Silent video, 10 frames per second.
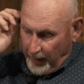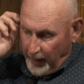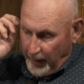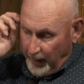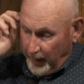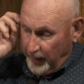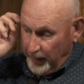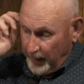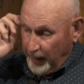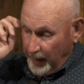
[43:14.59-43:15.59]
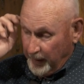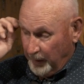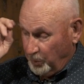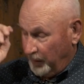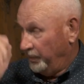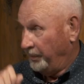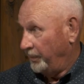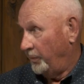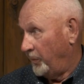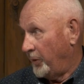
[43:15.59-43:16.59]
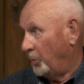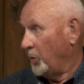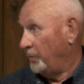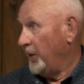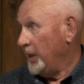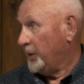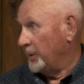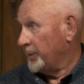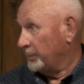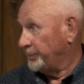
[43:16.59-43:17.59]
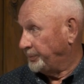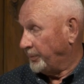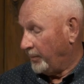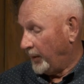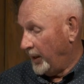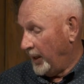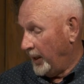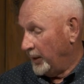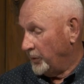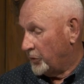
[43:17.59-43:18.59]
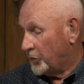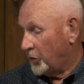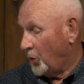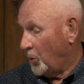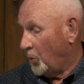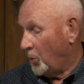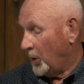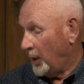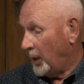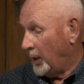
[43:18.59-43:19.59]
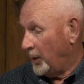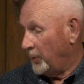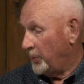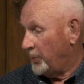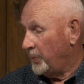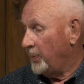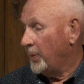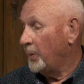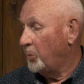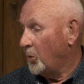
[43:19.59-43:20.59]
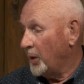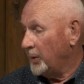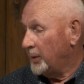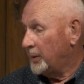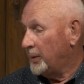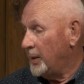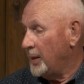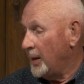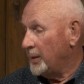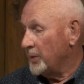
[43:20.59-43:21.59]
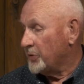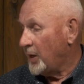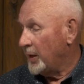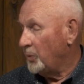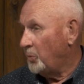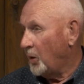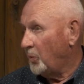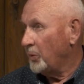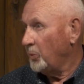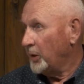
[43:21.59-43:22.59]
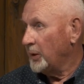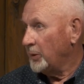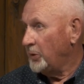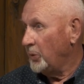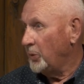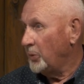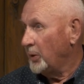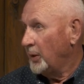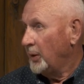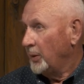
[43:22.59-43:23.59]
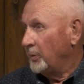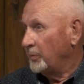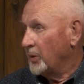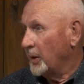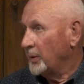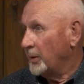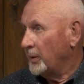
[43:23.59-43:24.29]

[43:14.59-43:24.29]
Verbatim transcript: uh, that, were, that were vacant. And so uh, the board decided, well, what are we going to do? We've got